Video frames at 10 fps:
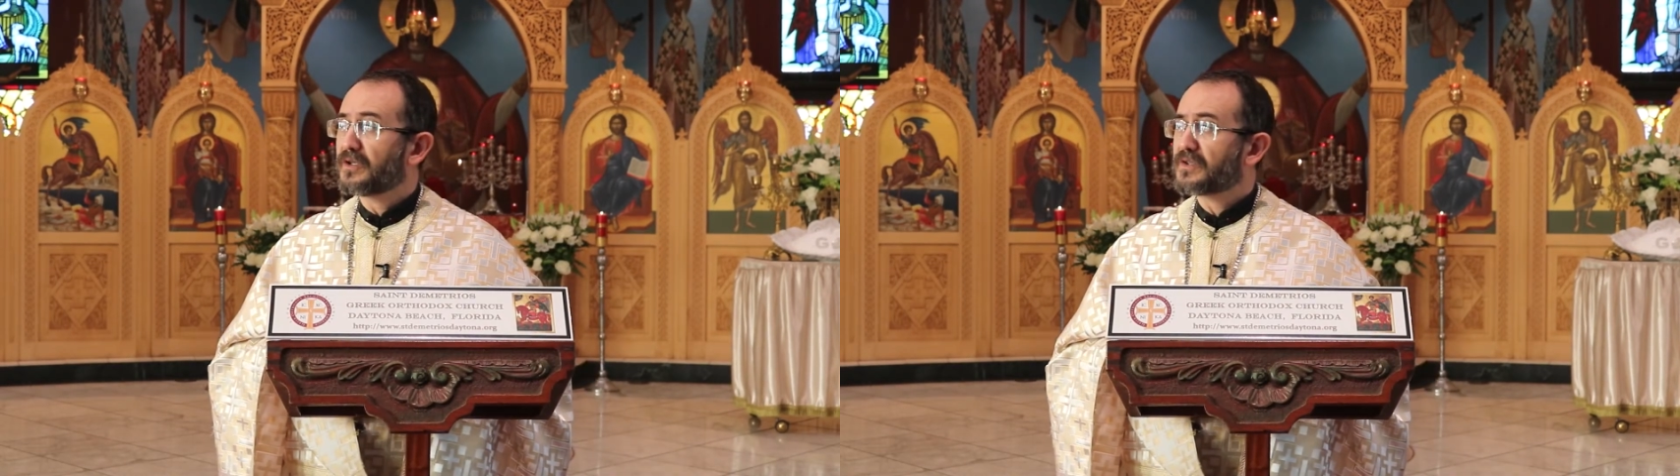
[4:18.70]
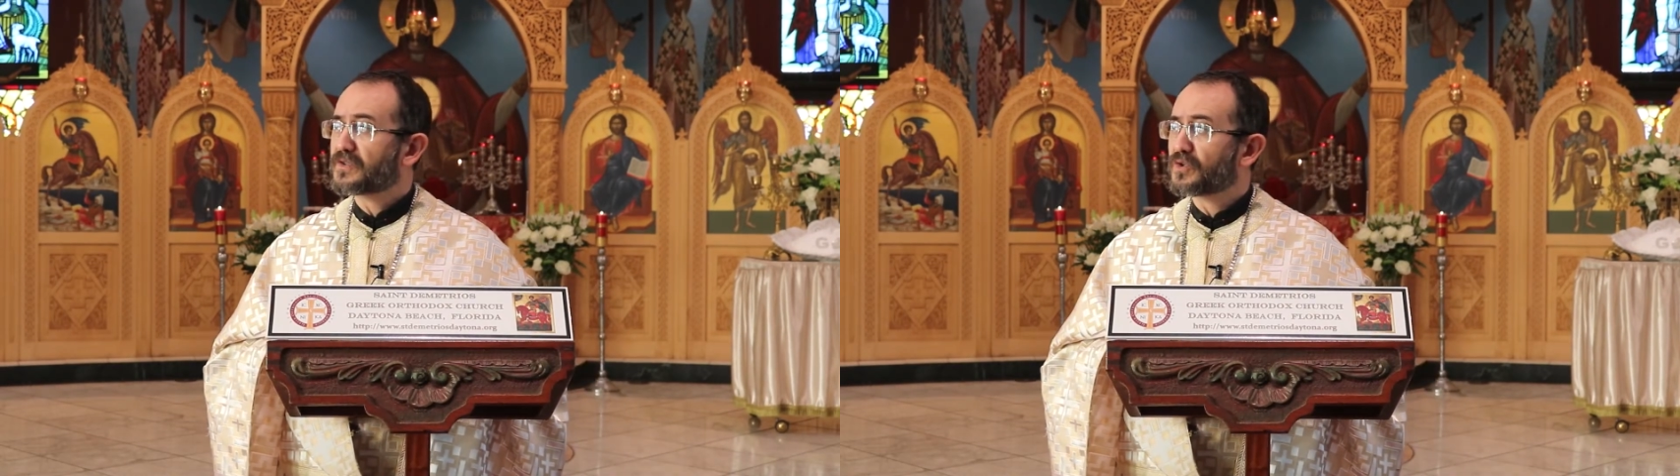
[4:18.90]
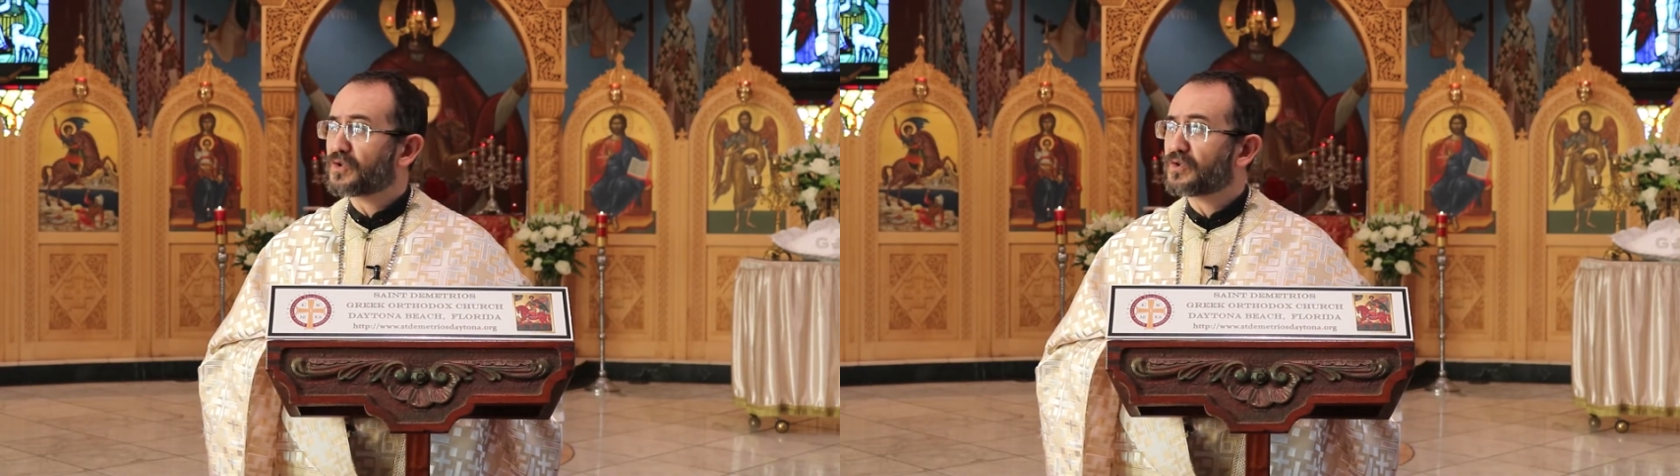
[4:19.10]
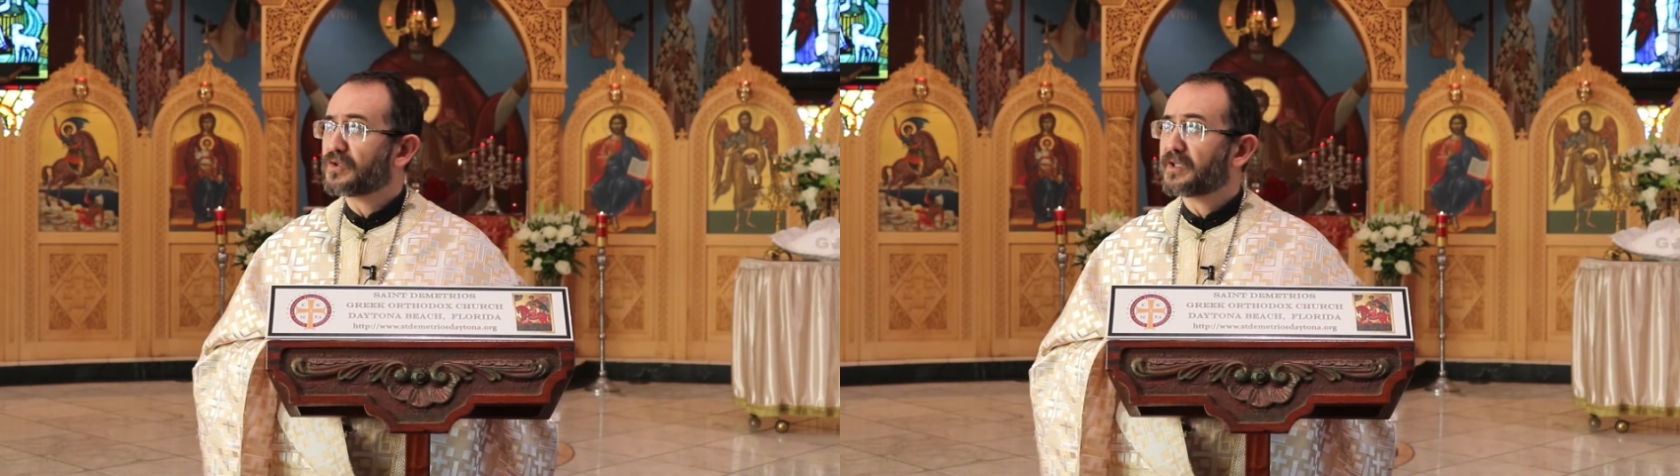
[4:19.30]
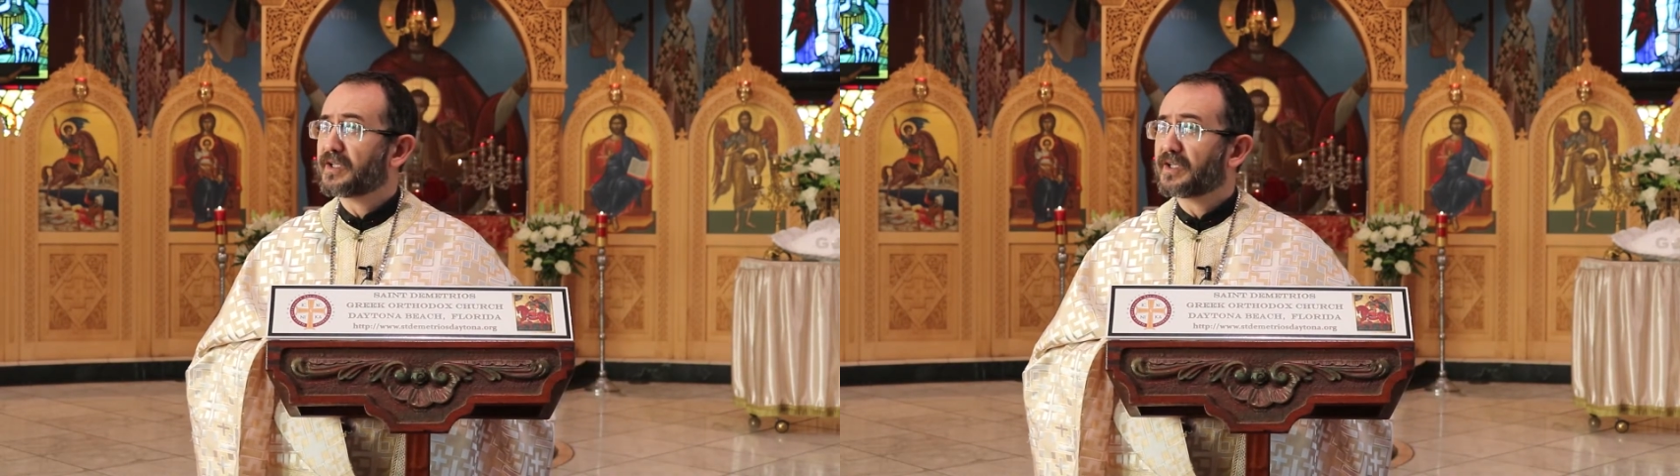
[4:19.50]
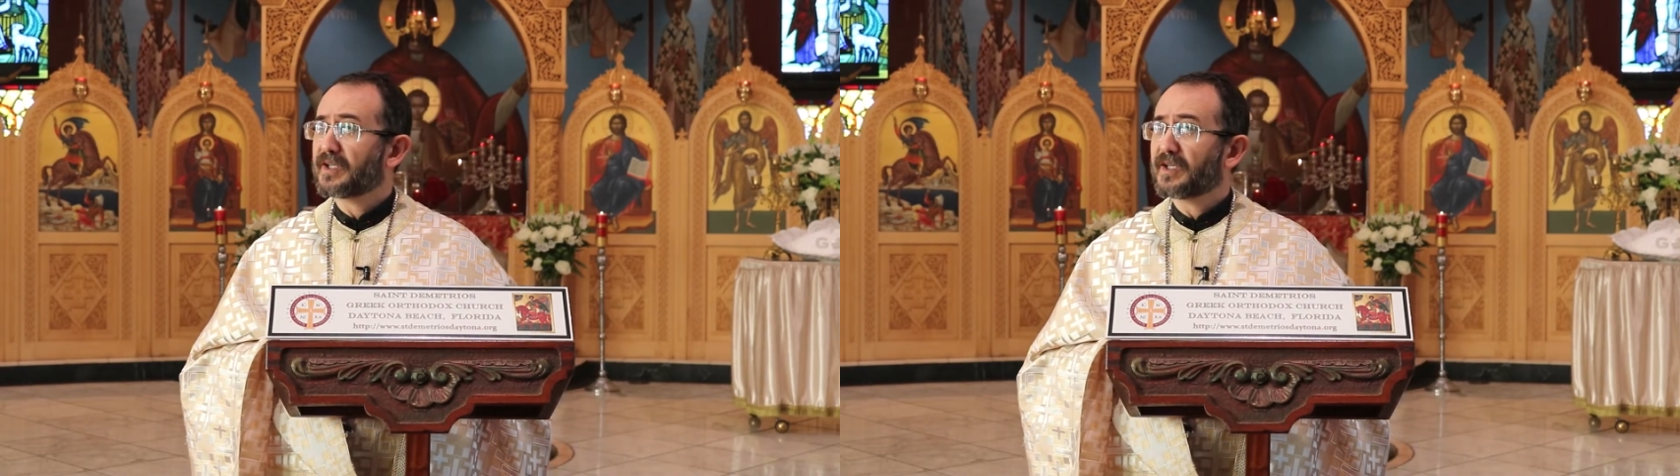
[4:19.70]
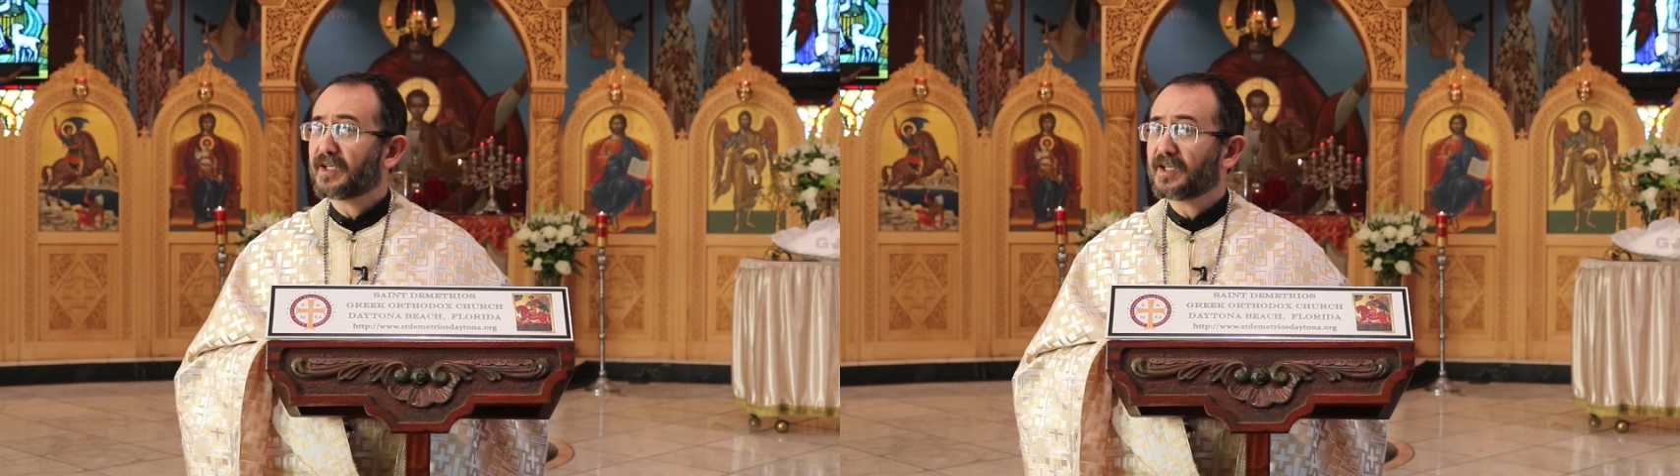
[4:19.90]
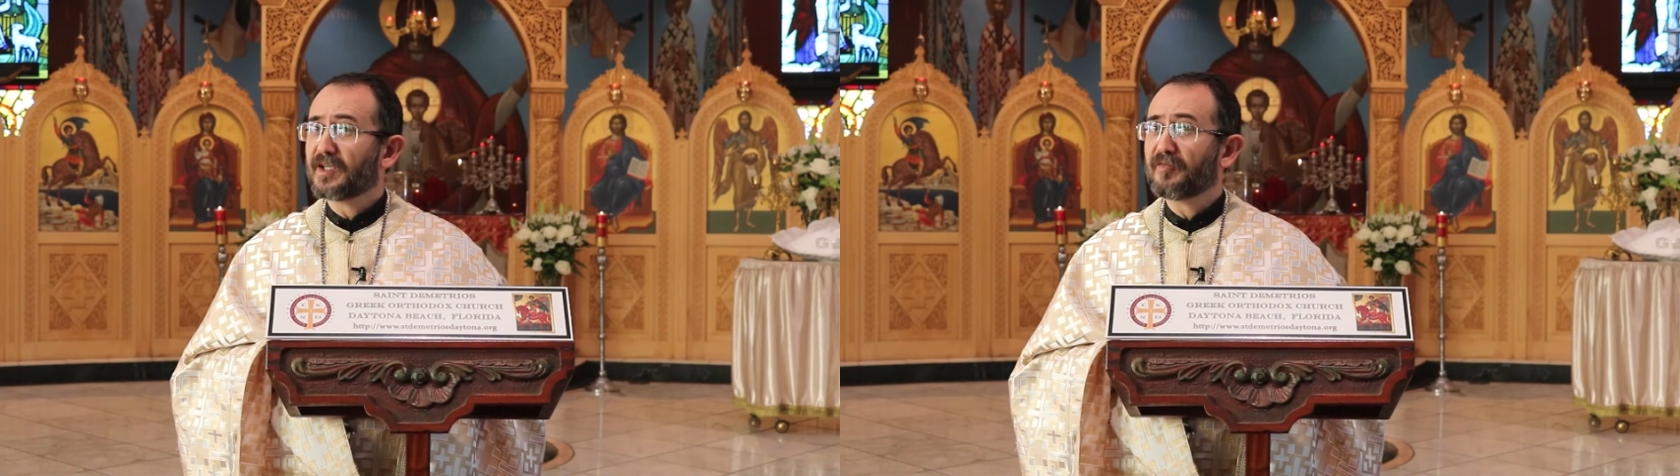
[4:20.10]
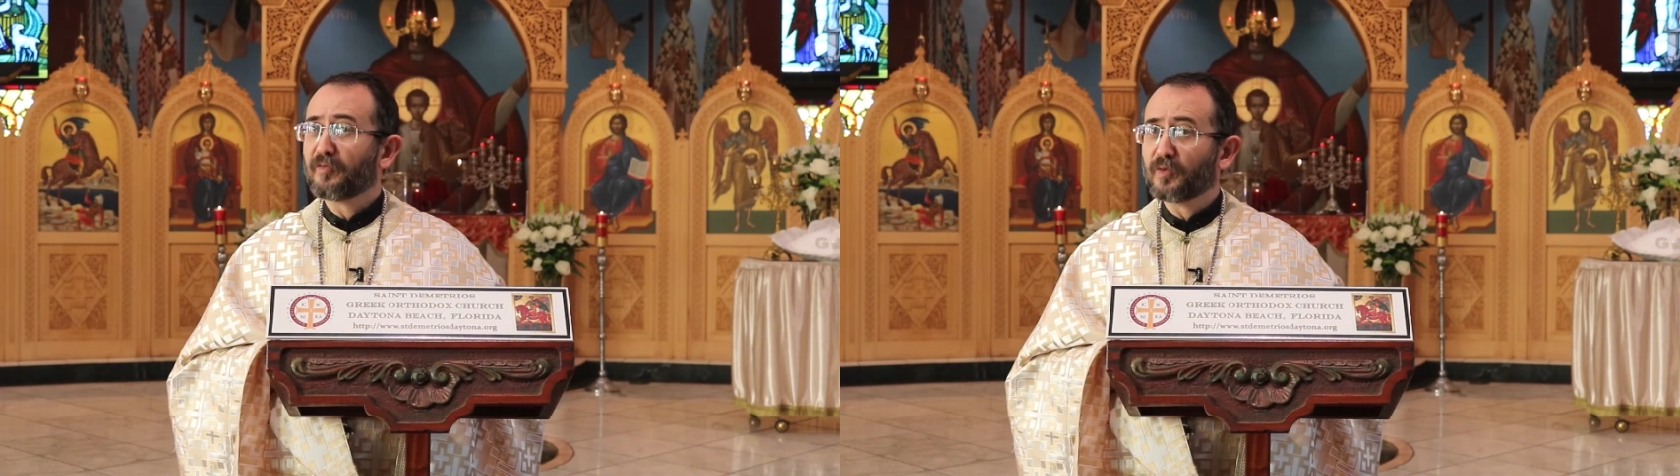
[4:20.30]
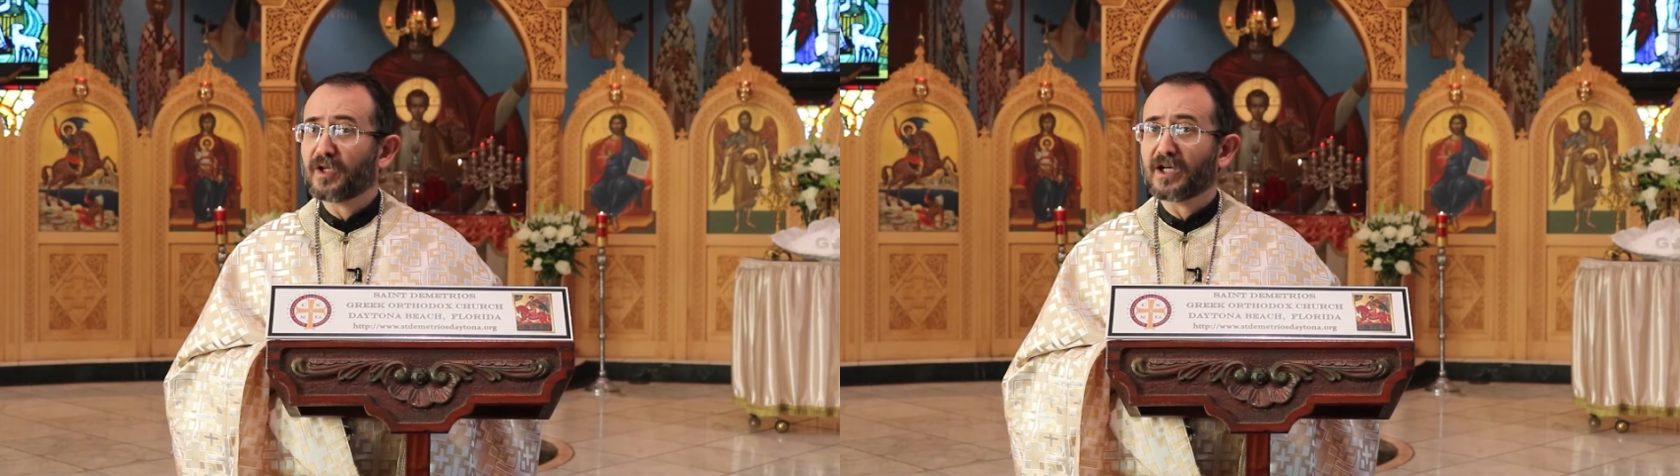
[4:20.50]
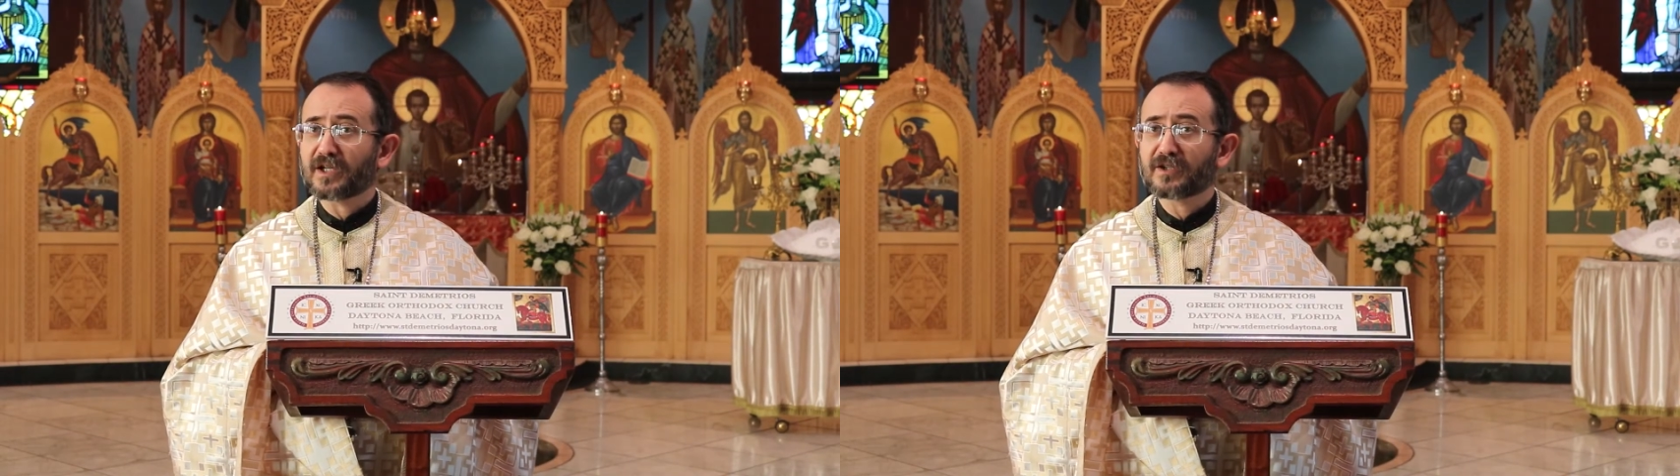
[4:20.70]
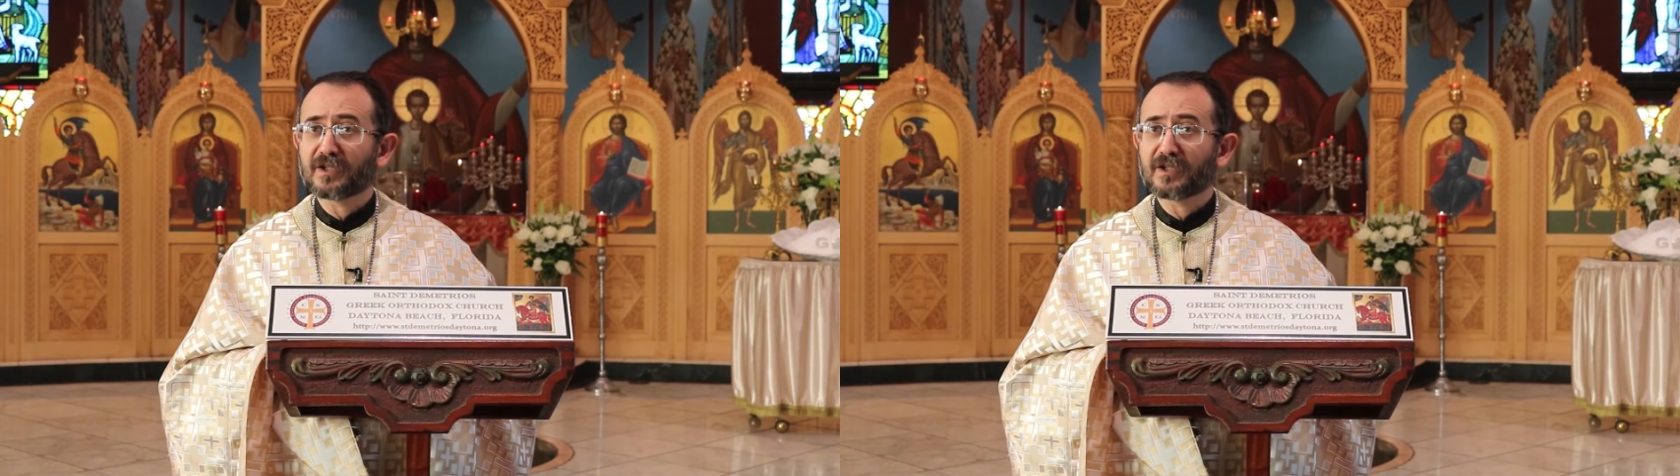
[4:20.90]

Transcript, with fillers: So, if we are